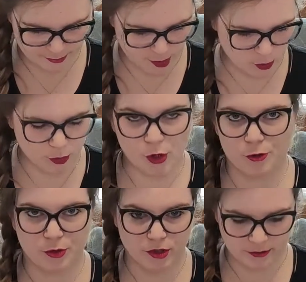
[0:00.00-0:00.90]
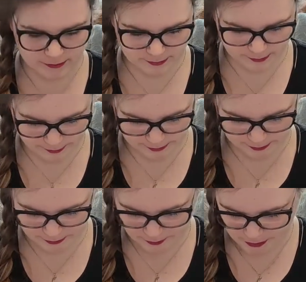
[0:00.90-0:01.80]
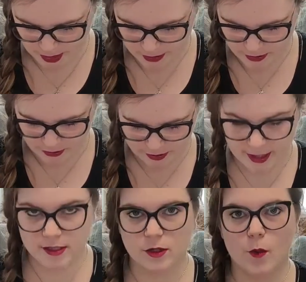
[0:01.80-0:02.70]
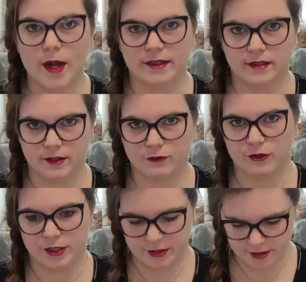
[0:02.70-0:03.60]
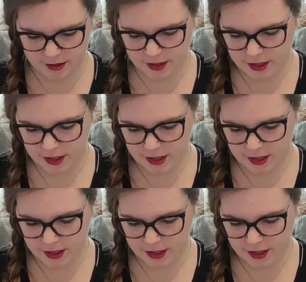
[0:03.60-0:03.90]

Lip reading: blue purple. So that's quite the difference.